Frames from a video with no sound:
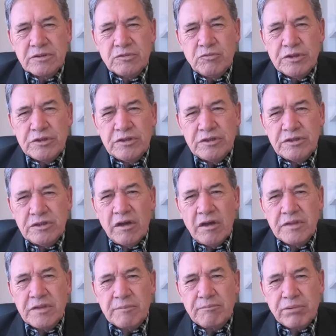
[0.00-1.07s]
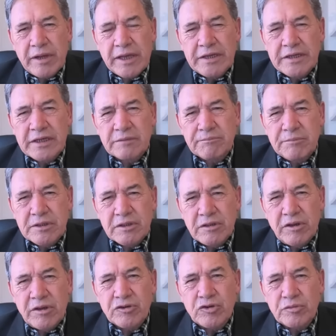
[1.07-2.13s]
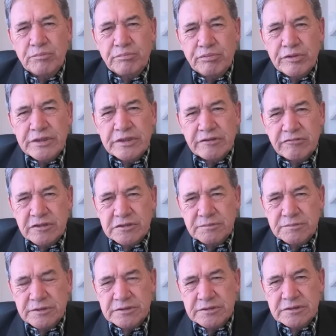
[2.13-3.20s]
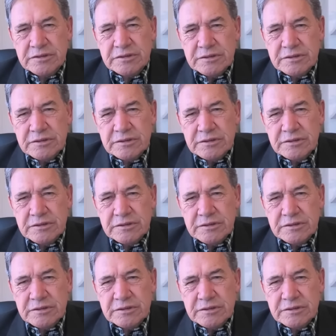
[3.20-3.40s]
when you know the planning had been going on pre Christmas.